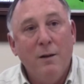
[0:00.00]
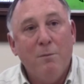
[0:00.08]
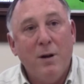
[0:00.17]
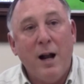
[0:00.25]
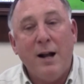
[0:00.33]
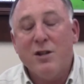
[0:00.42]

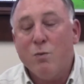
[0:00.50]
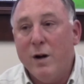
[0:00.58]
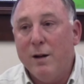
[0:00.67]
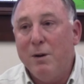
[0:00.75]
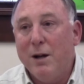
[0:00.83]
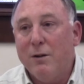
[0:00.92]
But I just
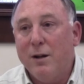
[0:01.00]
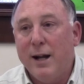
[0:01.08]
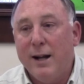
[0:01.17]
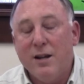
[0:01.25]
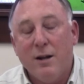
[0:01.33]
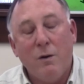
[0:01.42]
wanted to be here
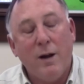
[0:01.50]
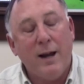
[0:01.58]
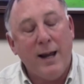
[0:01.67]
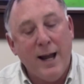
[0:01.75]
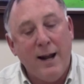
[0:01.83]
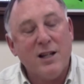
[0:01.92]
today to
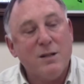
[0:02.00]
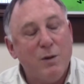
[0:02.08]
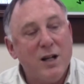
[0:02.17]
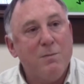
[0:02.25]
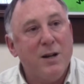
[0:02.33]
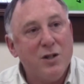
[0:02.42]
again
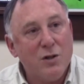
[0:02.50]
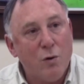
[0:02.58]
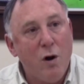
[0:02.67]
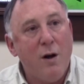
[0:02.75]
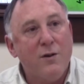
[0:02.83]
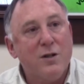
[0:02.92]
express my
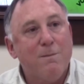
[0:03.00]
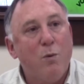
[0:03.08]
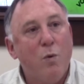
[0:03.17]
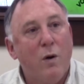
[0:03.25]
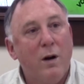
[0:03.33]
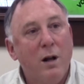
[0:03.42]
strong
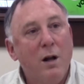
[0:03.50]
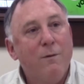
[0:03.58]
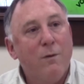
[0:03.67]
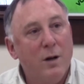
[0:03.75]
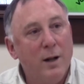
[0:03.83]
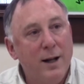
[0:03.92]
support
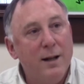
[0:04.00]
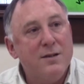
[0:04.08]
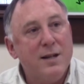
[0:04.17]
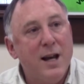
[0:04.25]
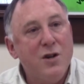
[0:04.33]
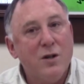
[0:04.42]
for
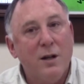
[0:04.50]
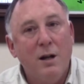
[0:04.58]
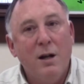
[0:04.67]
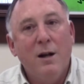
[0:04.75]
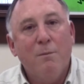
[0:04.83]
legalization,